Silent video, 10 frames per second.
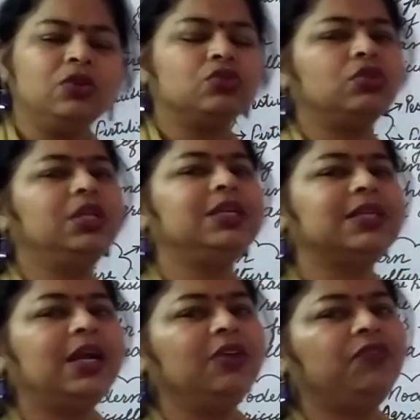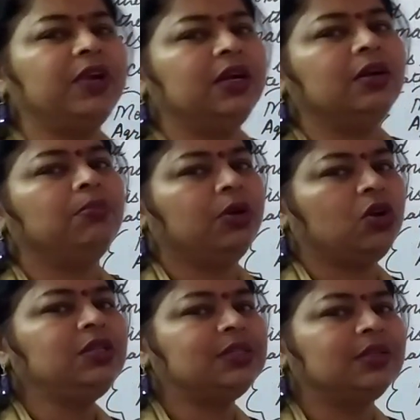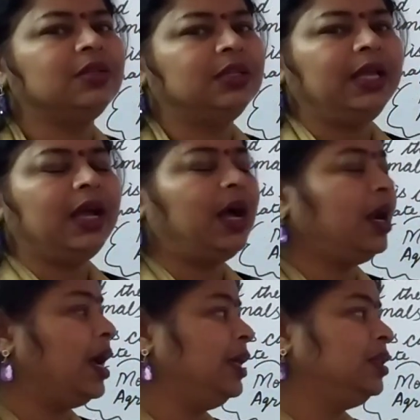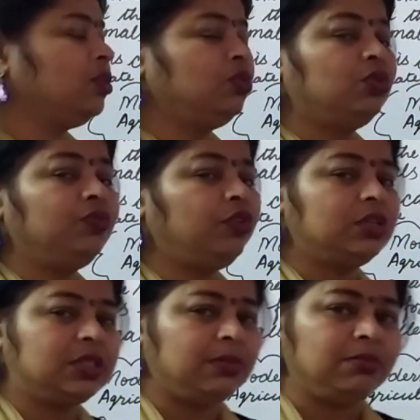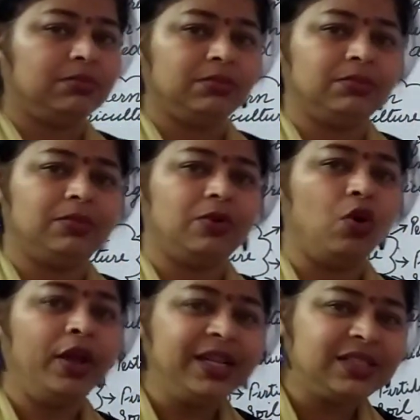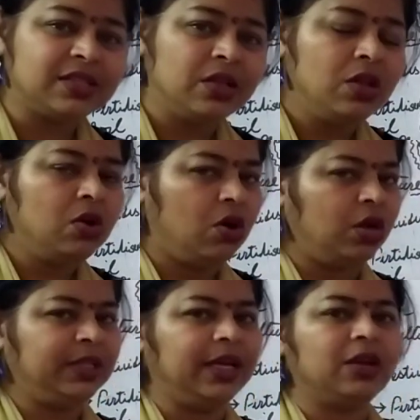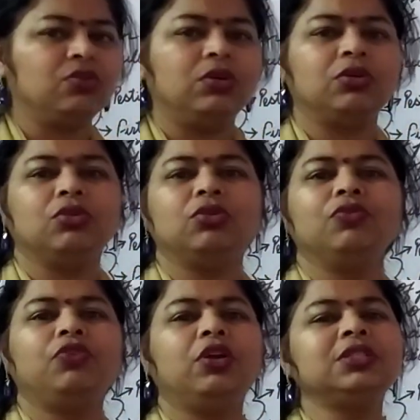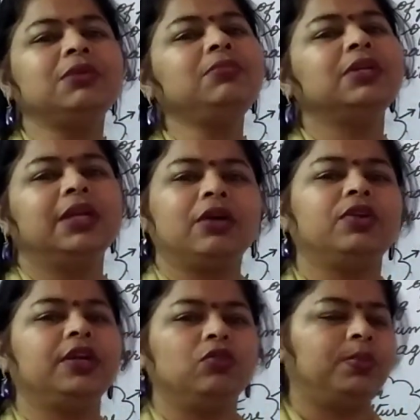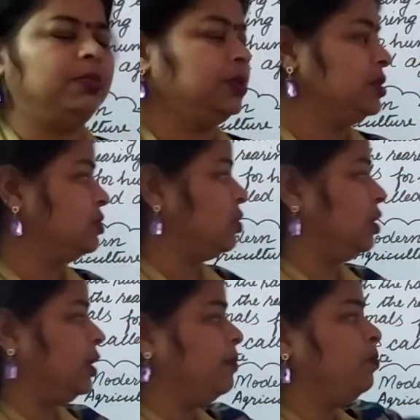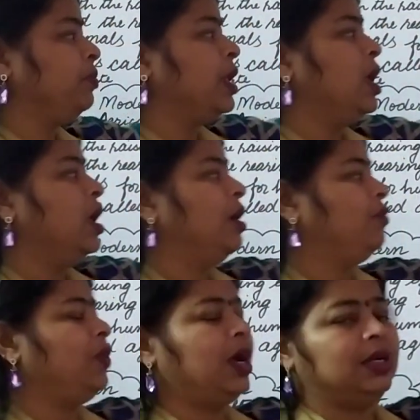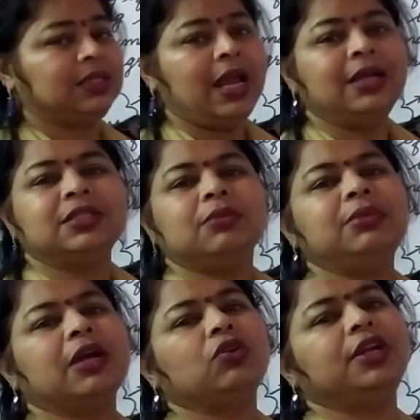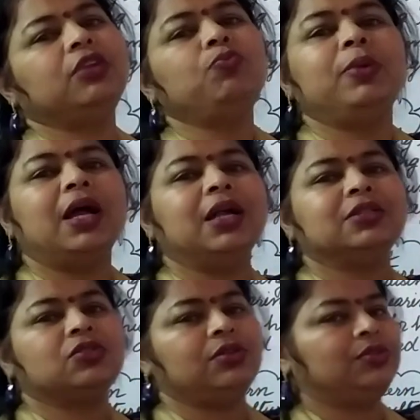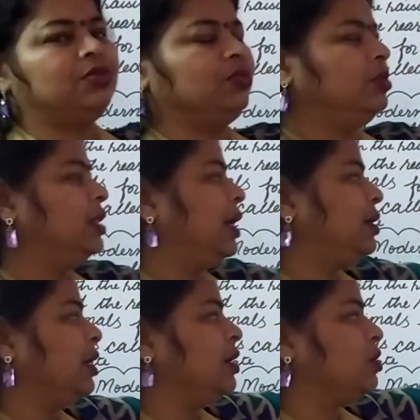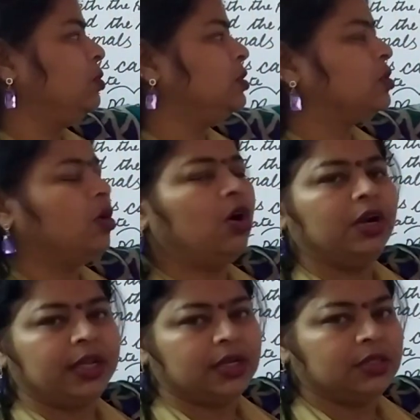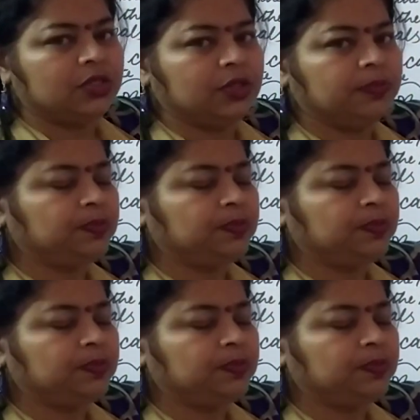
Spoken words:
So these are different because they are either grown for some oils or they are grown for some decorative purposes only. Flowers and some decorative plants also. That includes horticulture.